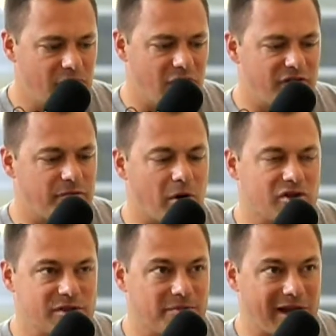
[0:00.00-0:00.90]
of
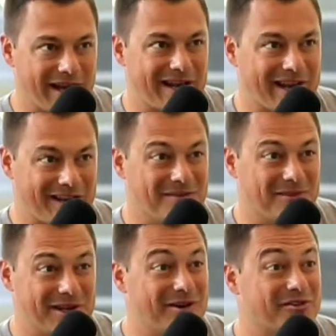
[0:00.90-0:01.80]
multiplying
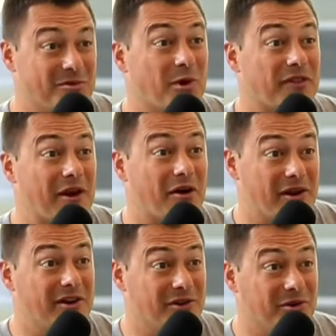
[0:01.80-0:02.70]
kingdom leaders and what they
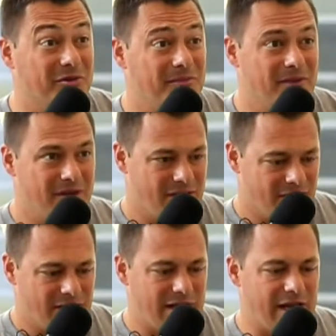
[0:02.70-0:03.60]
already do
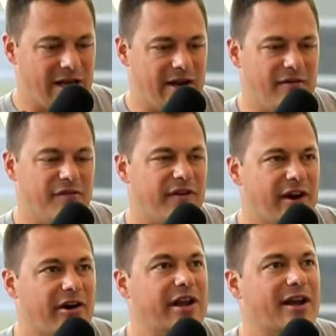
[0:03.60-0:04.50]
in a
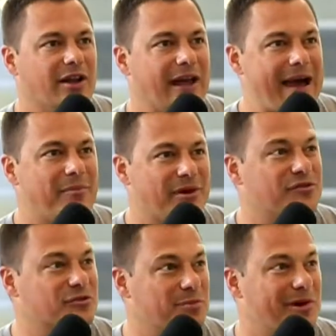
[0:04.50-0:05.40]
very
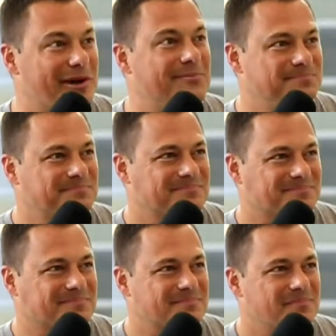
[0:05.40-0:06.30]
collaborative spirit.
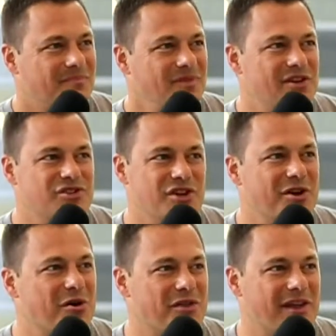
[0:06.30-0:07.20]
To
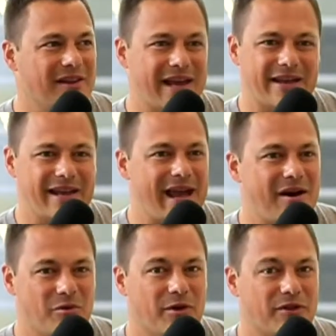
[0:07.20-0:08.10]
know that,
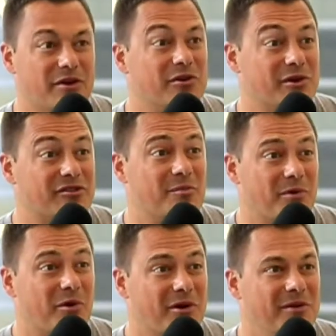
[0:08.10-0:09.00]
what they're doing is
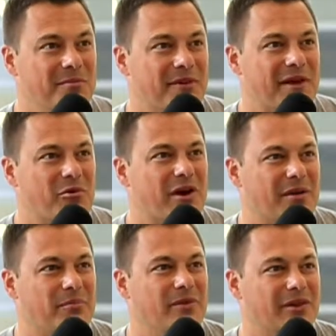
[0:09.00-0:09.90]
important, but they
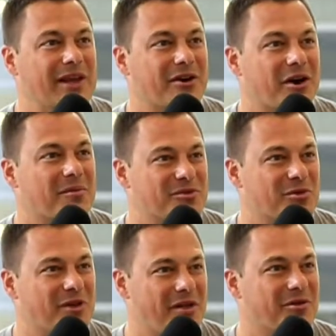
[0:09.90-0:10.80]
want to link
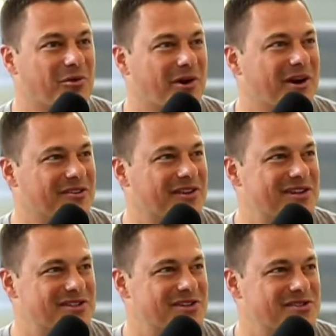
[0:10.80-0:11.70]
arms with other
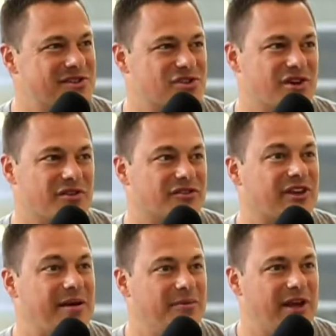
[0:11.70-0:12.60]
organizations that share the
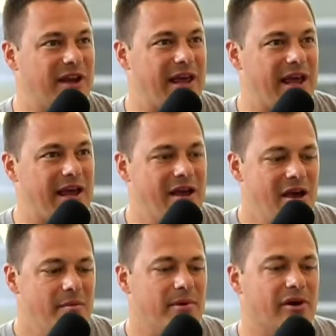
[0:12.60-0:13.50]
same DNA
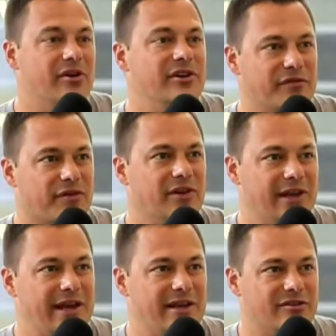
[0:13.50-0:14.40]
but are in
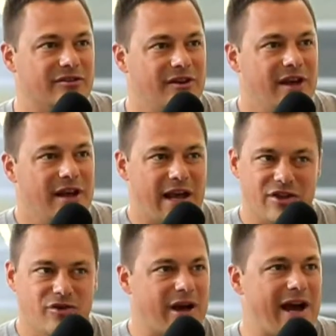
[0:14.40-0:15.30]
different lanes.
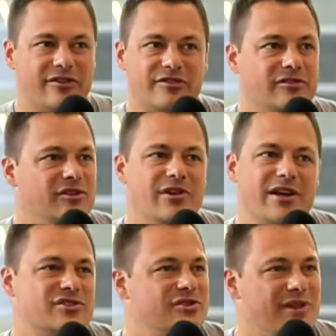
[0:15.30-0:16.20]
And you guys
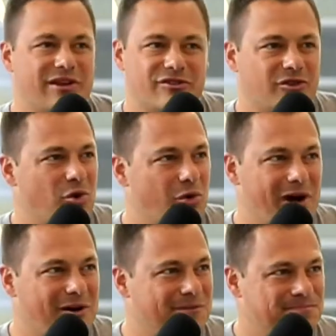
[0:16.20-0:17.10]
do that so
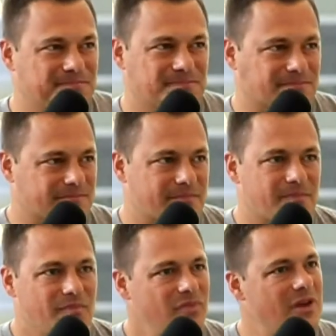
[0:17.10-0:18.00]
well.
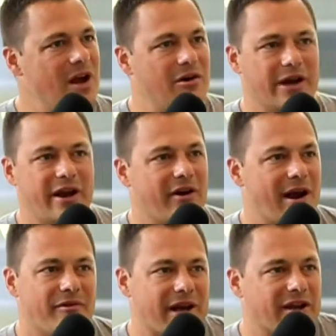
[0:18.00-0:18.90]
Garrett,
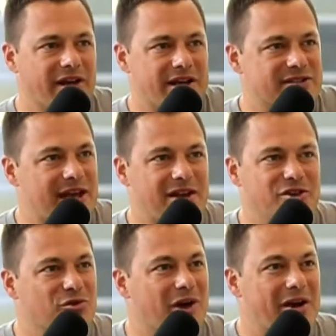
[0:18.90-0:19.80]
I recognize that
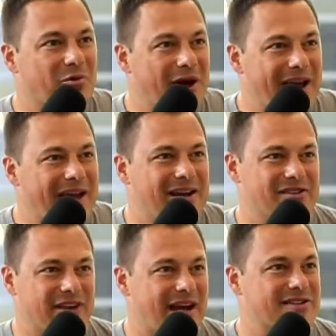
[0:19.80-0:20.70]
in you right away, and
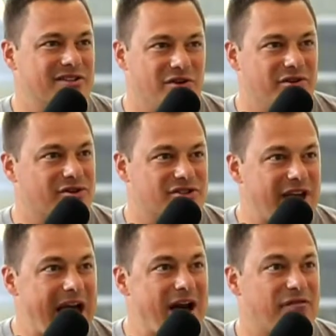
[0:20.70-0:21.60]
as I got to know your
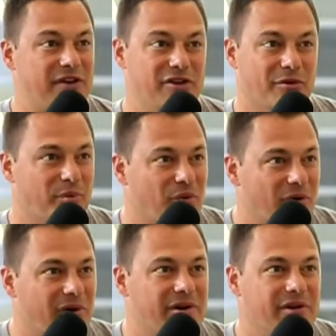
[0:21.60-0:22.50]
staff and your
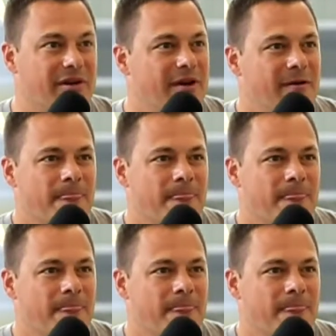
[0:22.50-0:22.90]
board, and